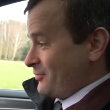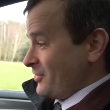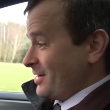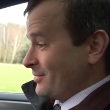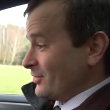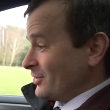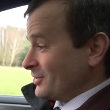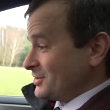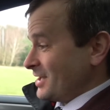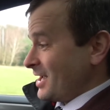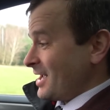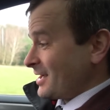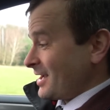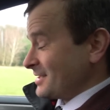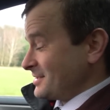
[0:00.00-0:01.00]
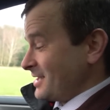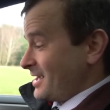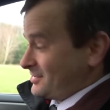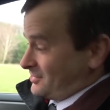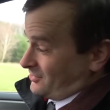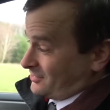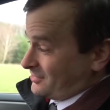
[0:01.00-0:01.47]
Pretty much, yeah. I guess
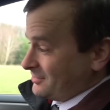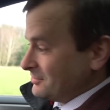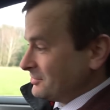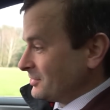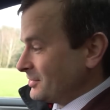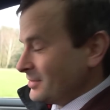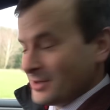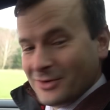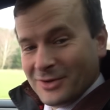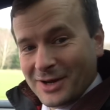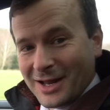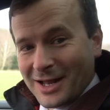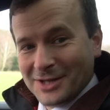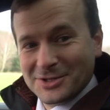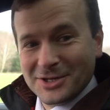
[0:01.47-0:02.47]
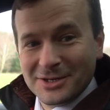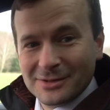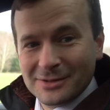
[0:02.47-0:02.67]
yes. Good analogy.